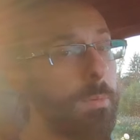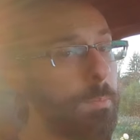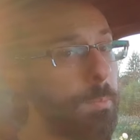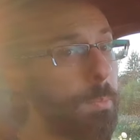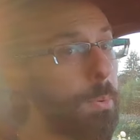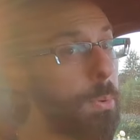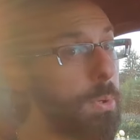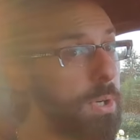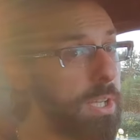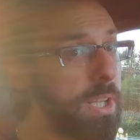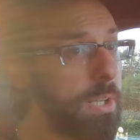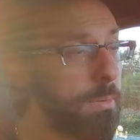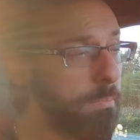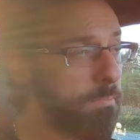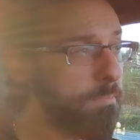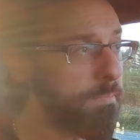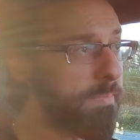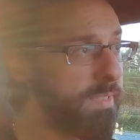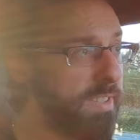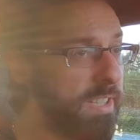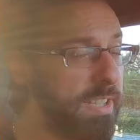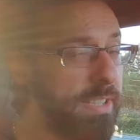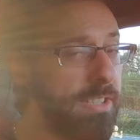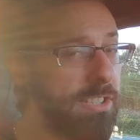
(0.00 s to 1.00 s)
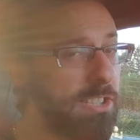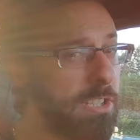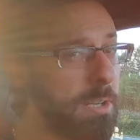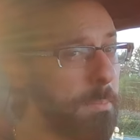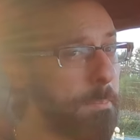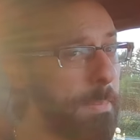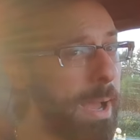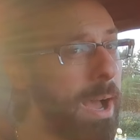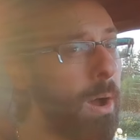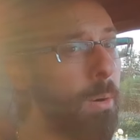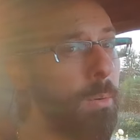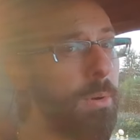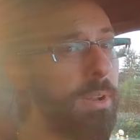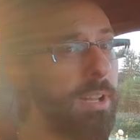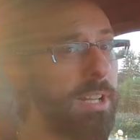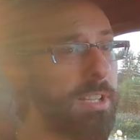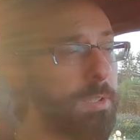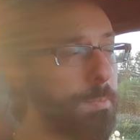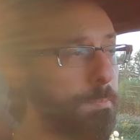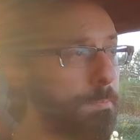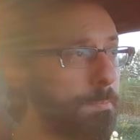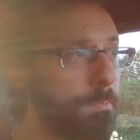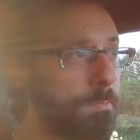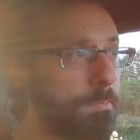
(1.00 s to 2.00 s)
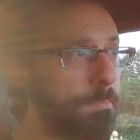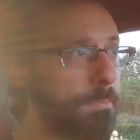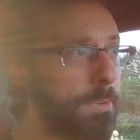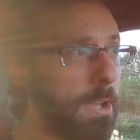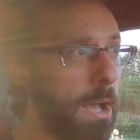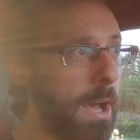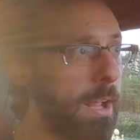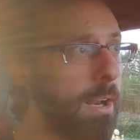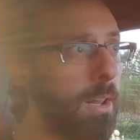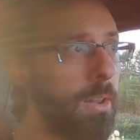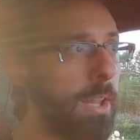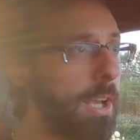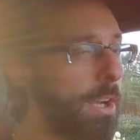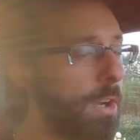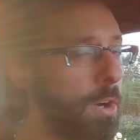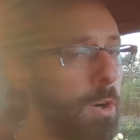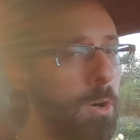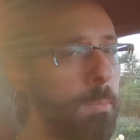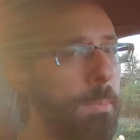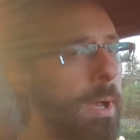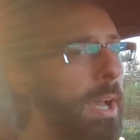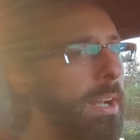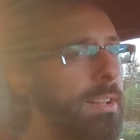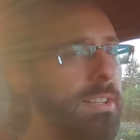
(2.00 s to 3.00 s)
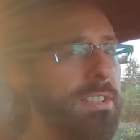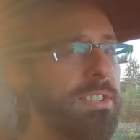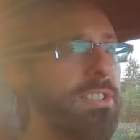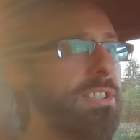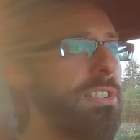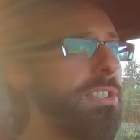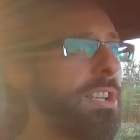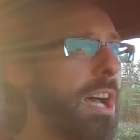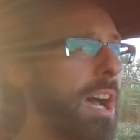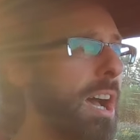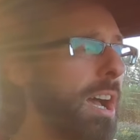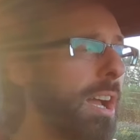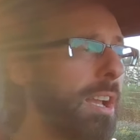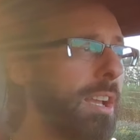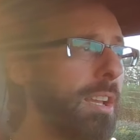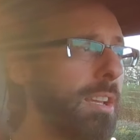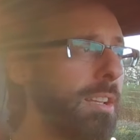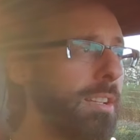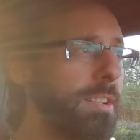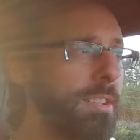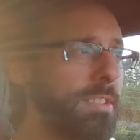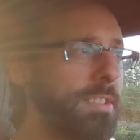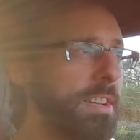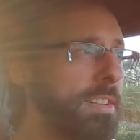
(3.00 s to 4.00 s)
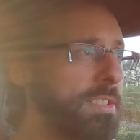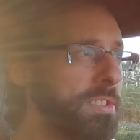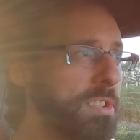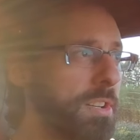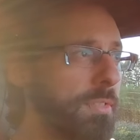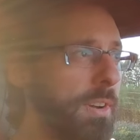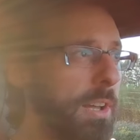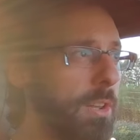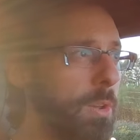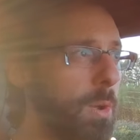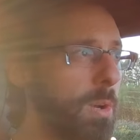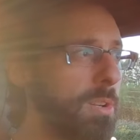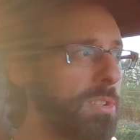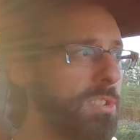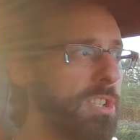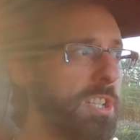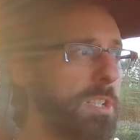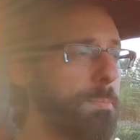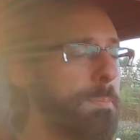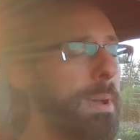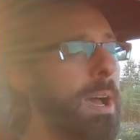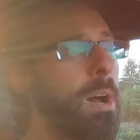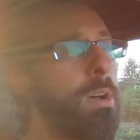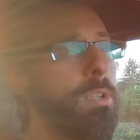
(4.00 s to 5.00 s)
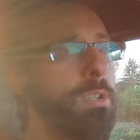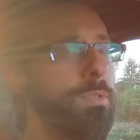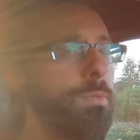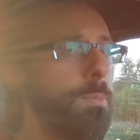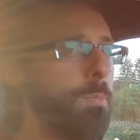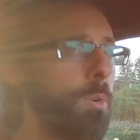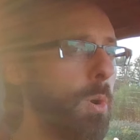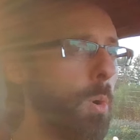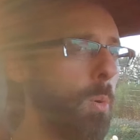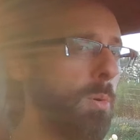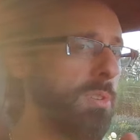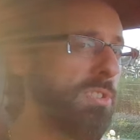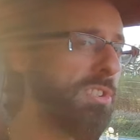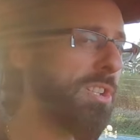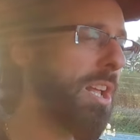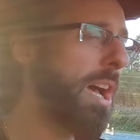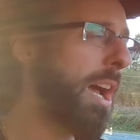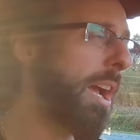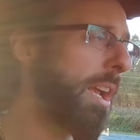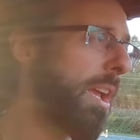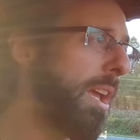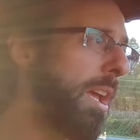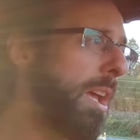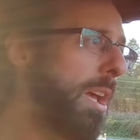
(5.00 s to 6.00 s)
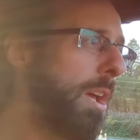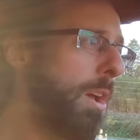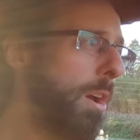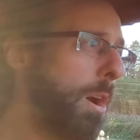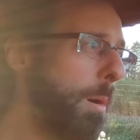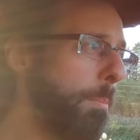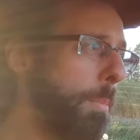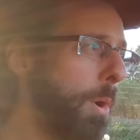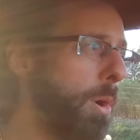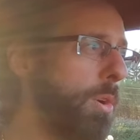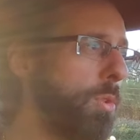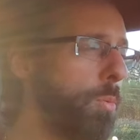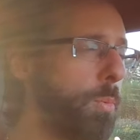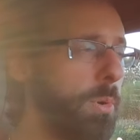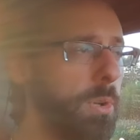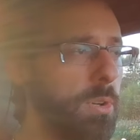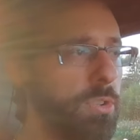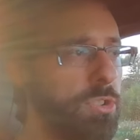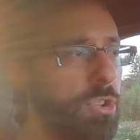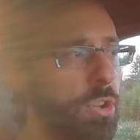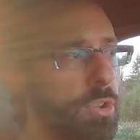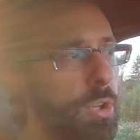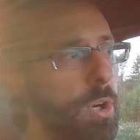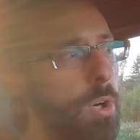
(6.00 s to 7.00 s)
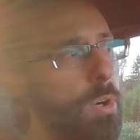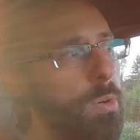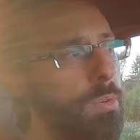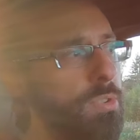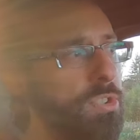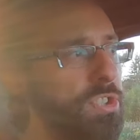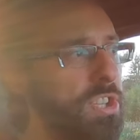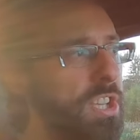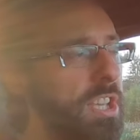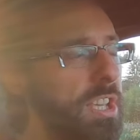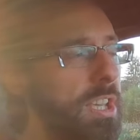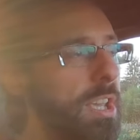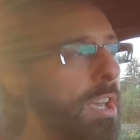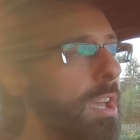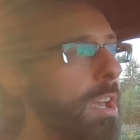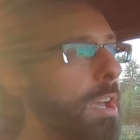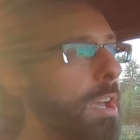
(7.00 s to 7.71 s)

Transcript: Pretty decent amount. It's kind of like going back to stock, in the sense of I lost 6 pounds from going stock Abarth wheels to the OZ,